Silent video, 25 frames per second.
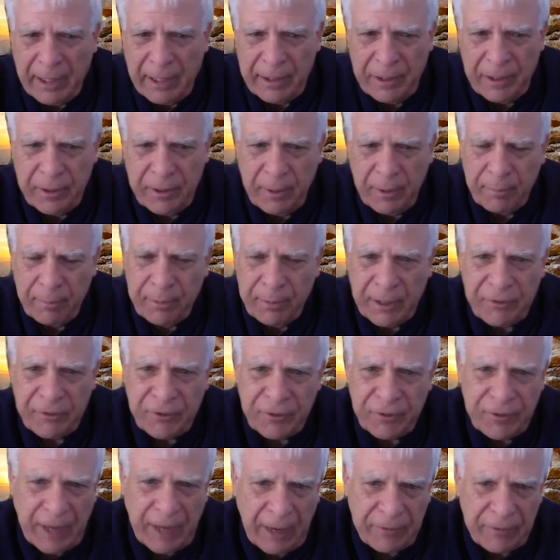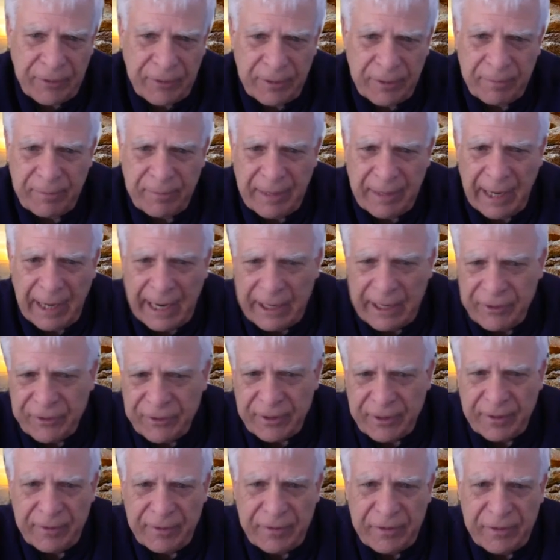pictures out to
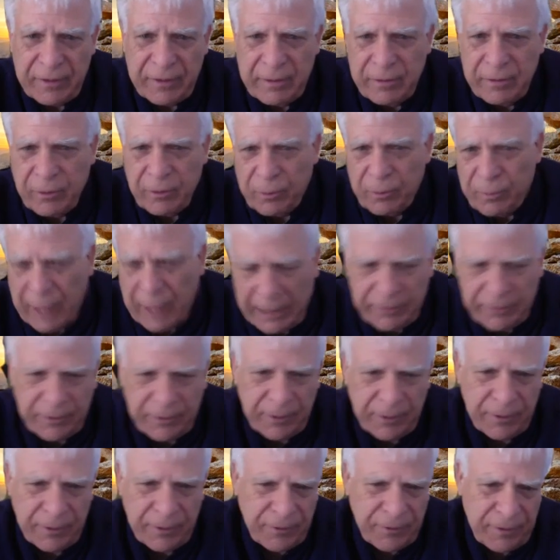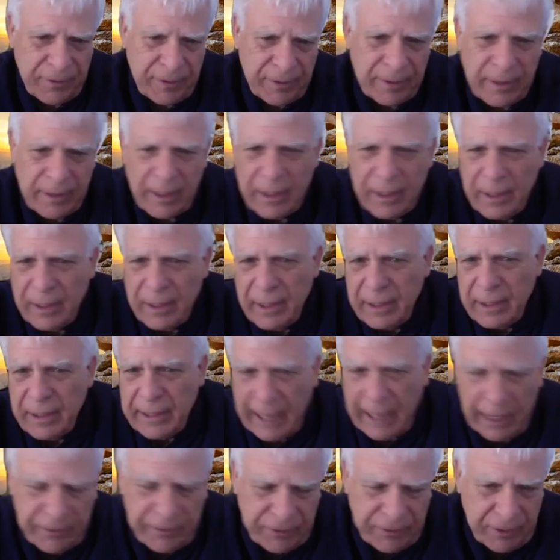agents and directors and
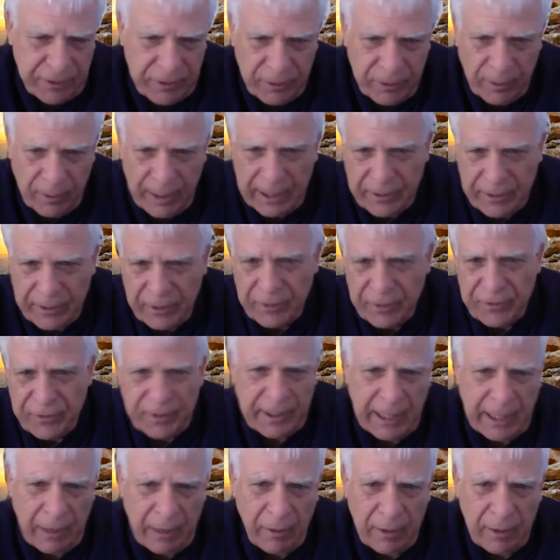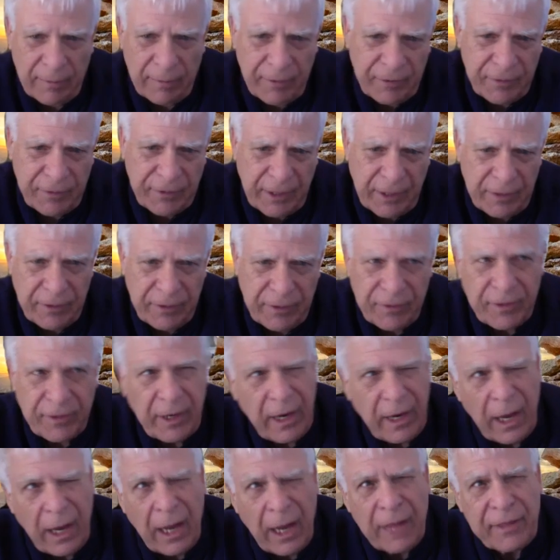casting directors, and now all of a sudden you say,
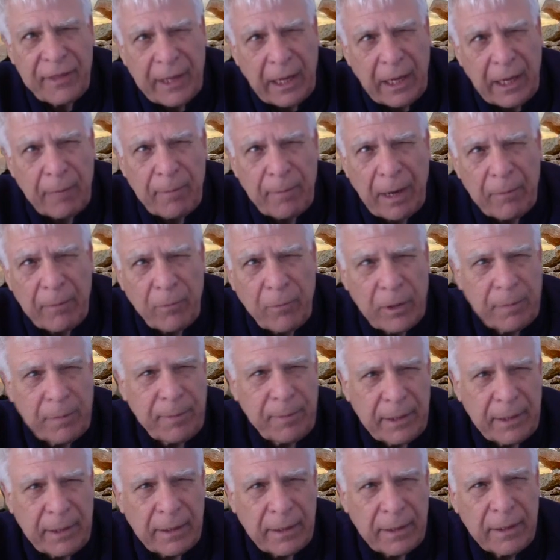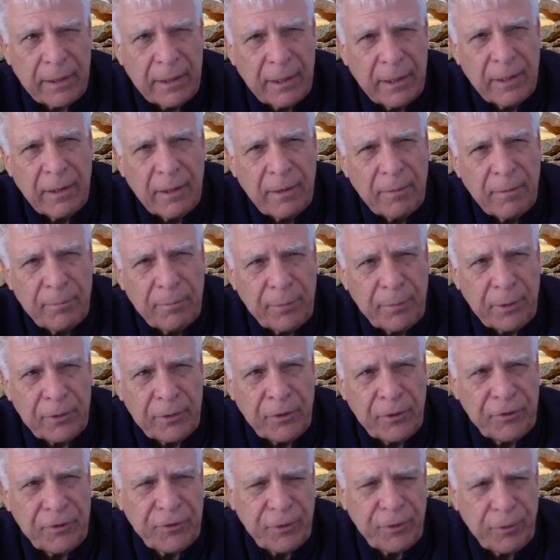yeah, I think I might want to be a
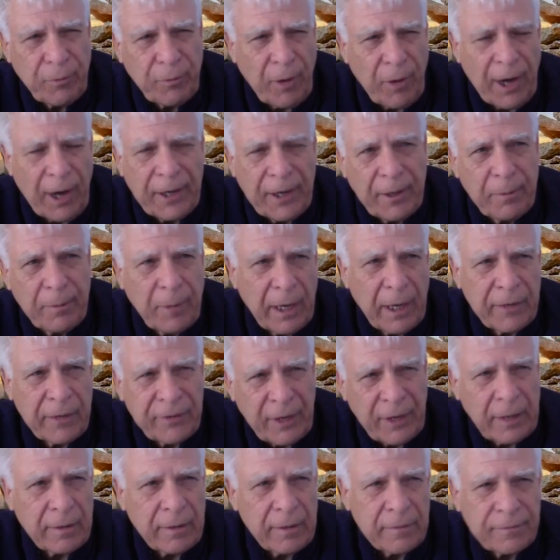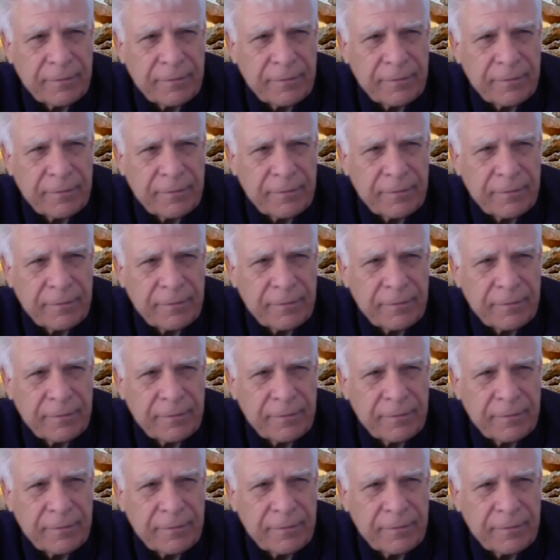producer and writer myself.